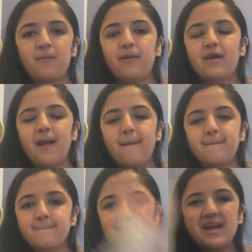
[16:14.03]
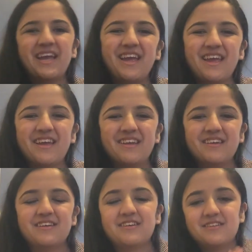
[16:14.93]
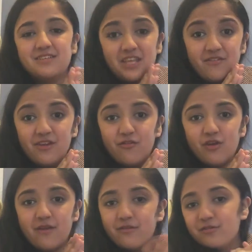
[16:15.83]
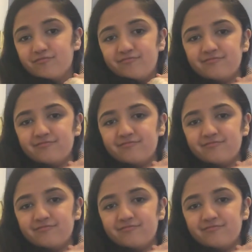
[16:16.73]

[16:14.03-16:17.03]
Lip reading: But yeah, bye. TV forever.